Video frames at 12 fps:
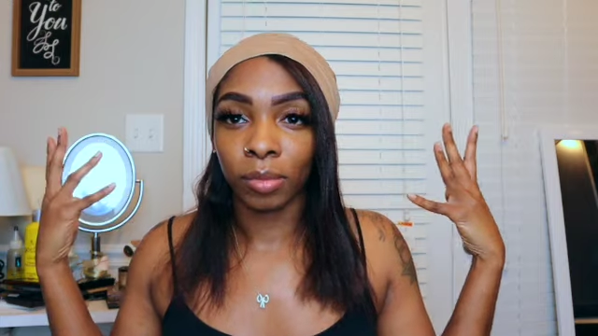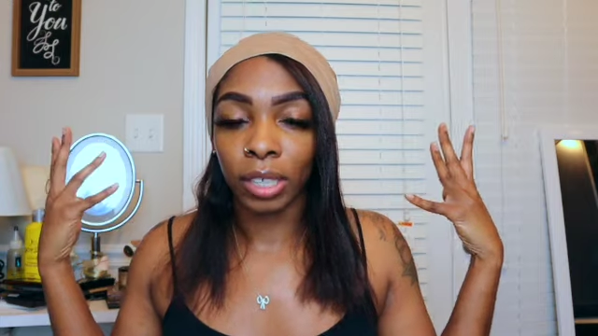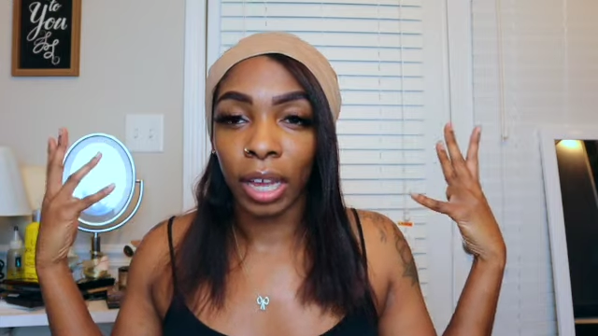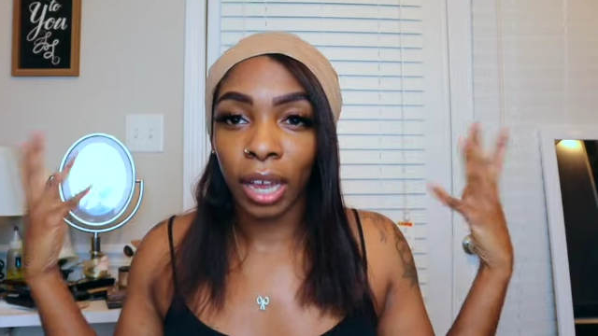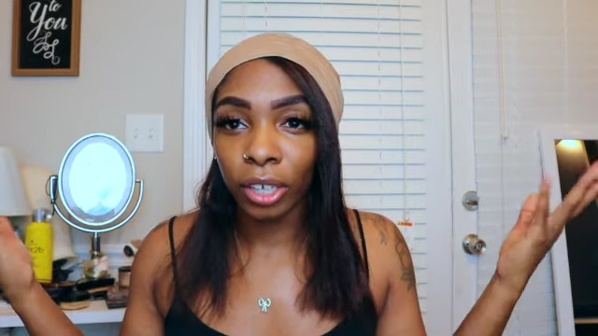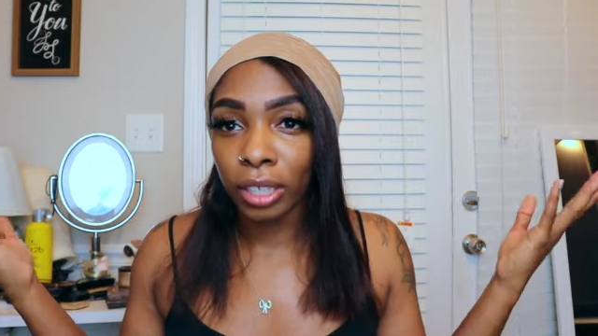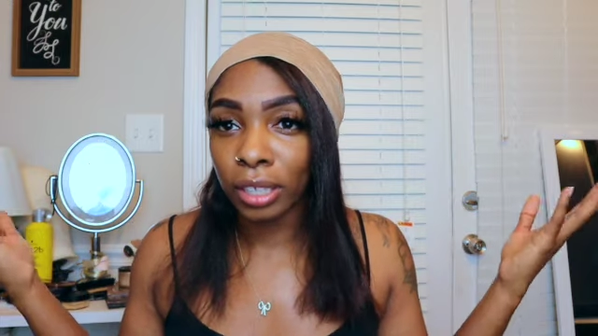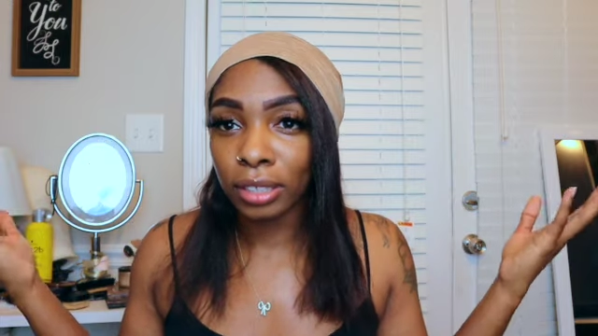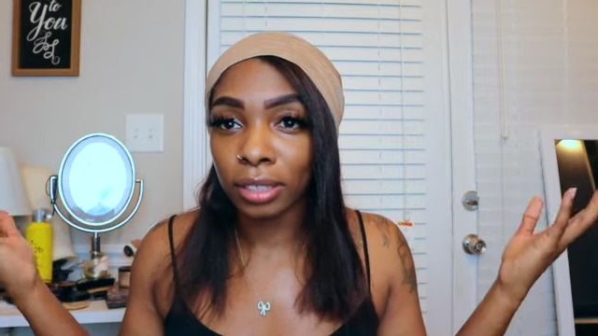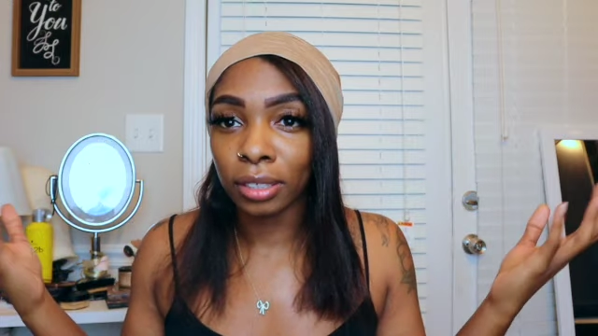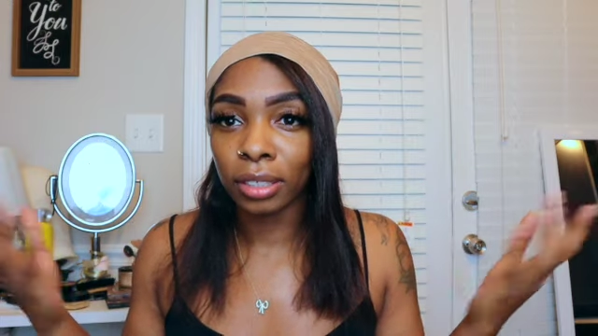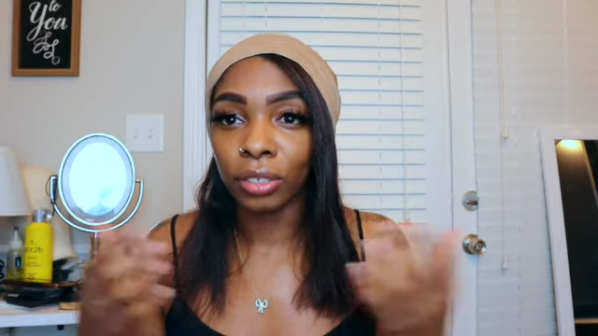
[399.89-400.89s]
how to get
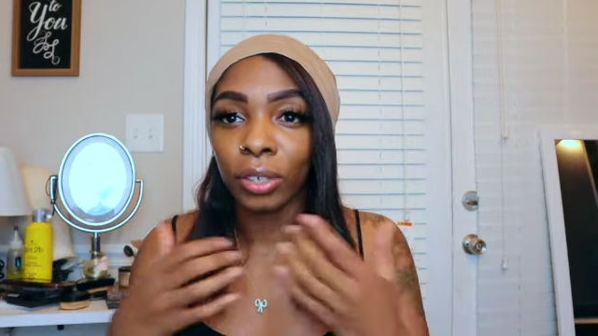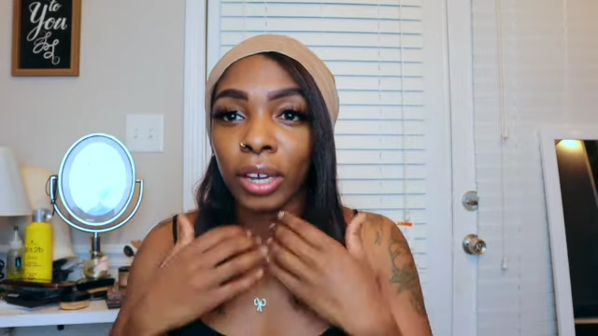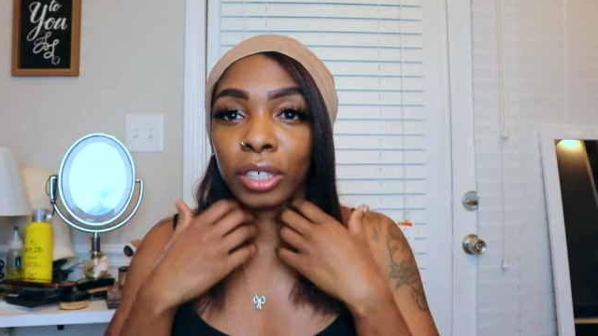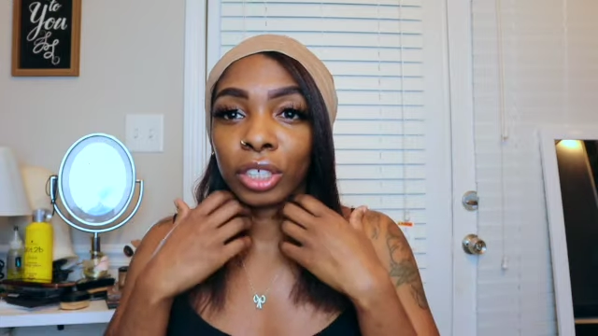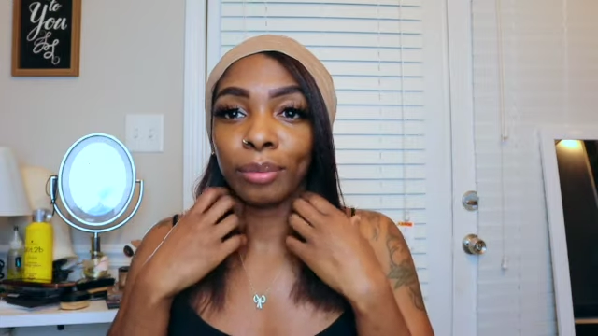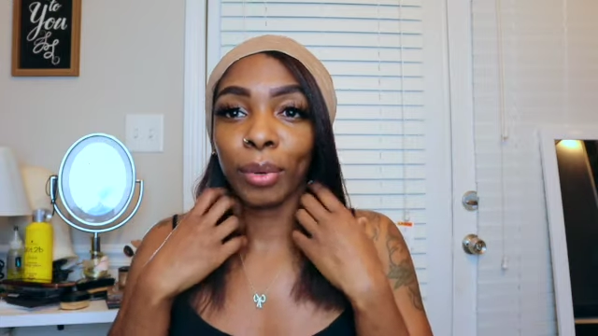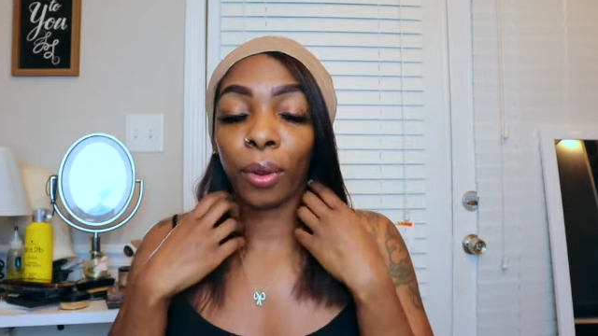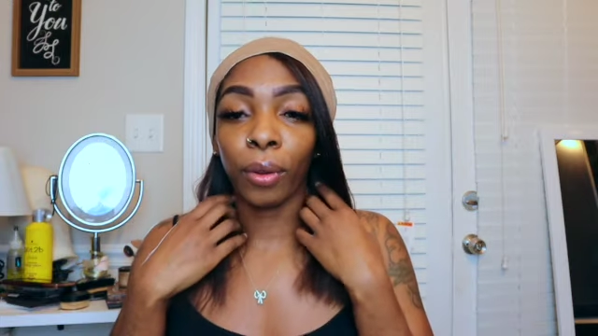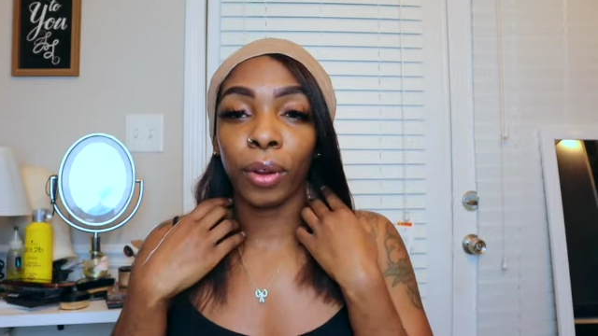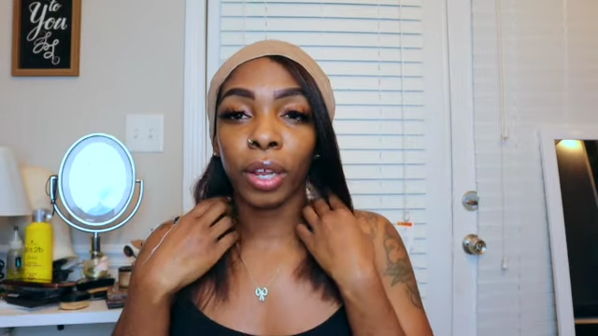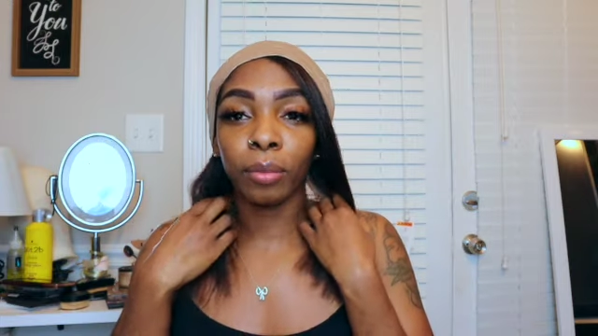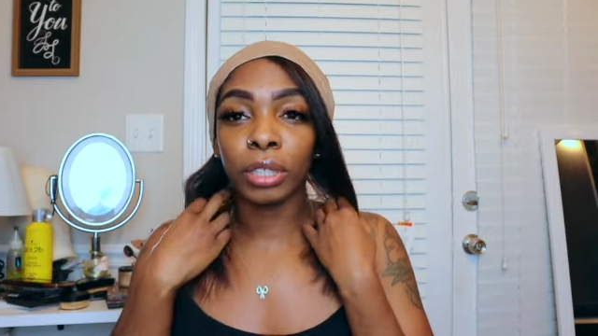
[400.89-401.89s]
into the dental hygiene program,